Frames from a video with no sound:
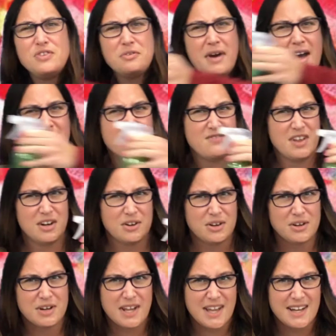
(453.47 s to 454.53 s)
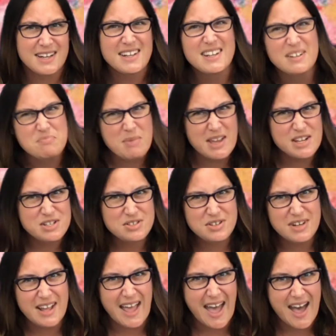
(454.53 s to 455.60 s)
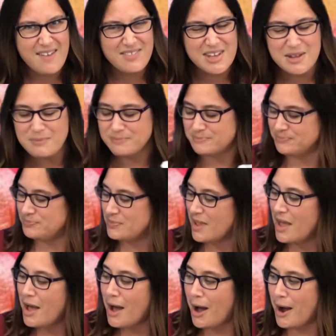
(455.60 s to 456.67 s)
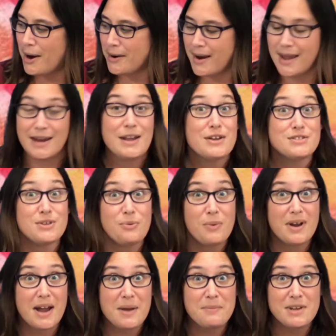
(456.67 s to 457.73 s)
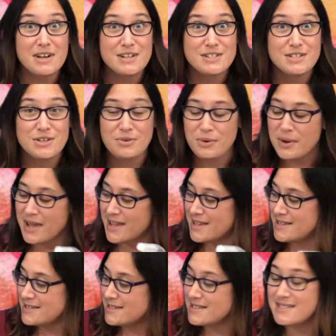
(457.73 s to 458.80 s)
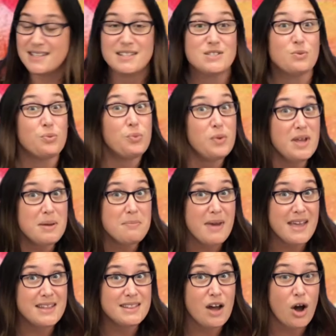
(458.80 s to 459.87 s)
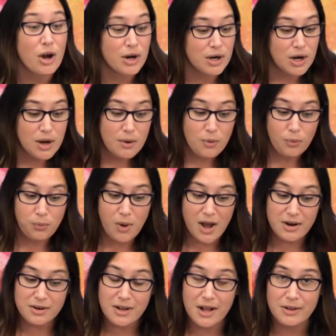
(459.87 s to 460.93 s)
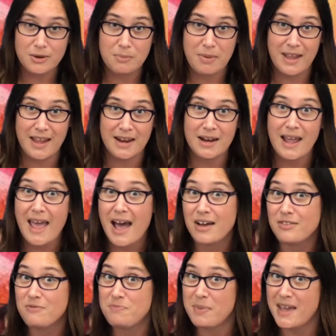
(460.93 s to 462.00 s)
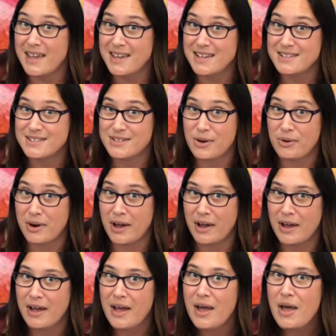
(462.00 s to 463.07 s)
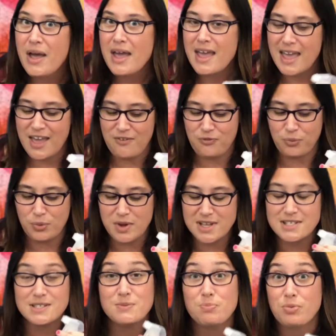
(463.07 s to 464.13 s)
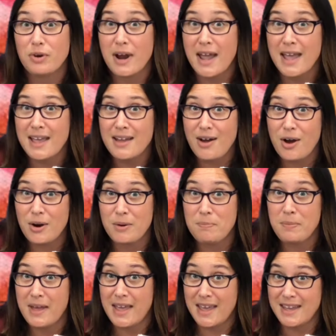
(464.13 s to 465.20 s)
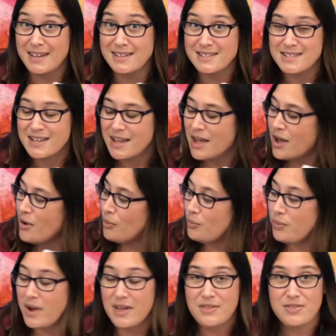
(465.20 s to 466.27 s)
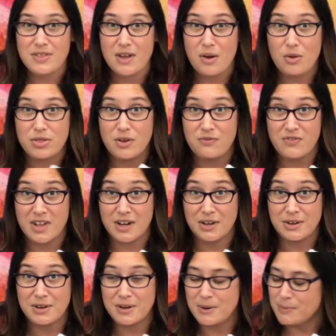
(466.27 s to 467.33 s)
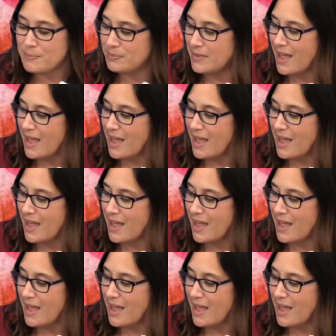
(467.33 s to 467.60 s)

if you had vinegar handy to make sure to have it? All right, so what I'm gonna do is, since we made our watercolor paint out of baking soda, if we spray our paint with the vinegar,